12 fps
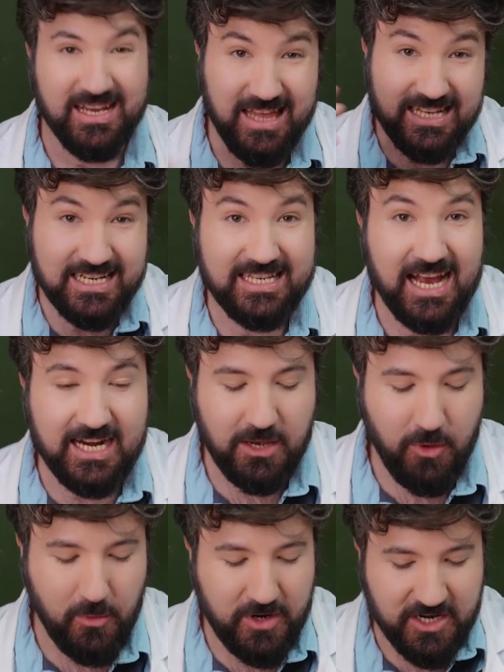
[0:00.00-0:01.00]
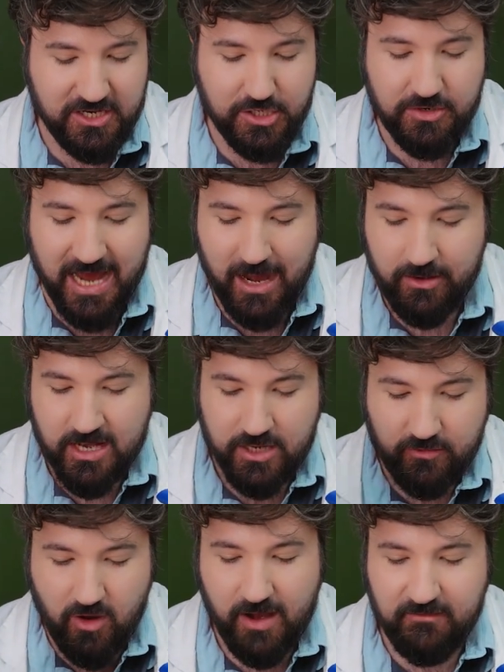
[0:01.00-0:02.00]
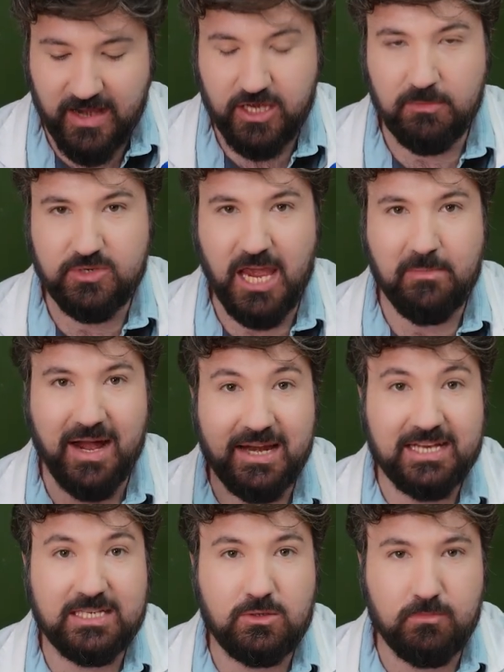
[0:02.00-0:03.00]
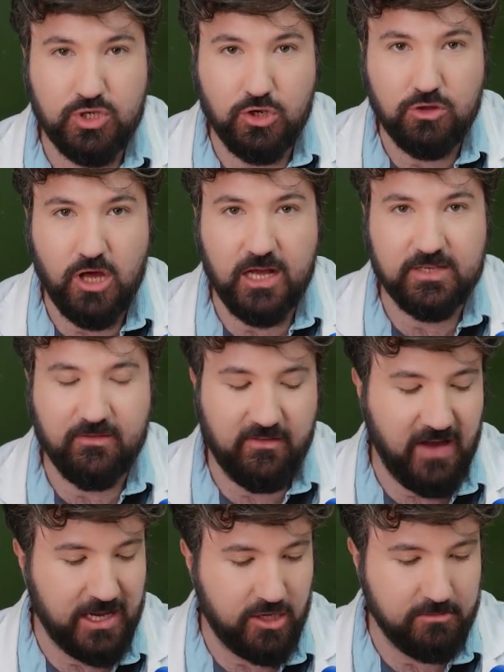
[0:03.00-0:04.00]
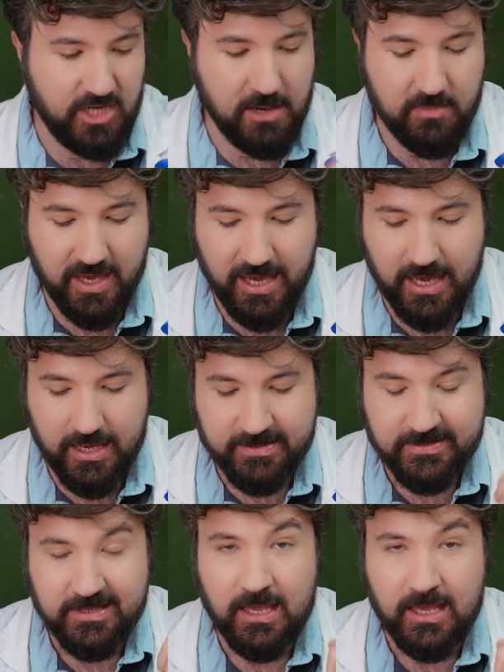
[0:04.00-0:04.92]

That's exactly what we're going to do now. So we've got a vacuum chamber, at least two thirds of a vacuum chamber here.